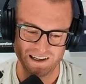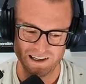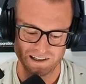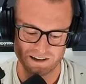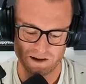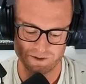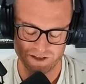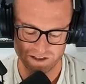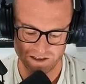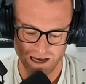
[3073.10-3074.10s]
the
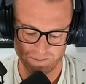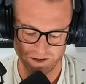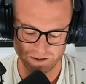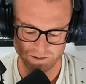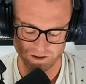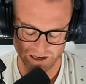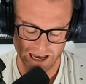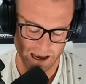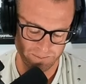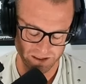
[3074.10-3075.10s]
conversation happening or it
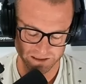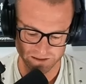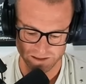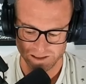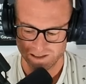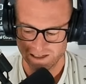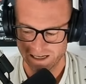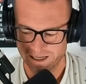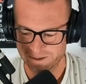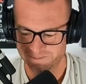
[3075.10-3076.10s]
happened.
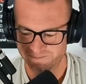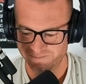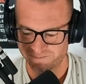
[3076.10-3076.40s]
Um,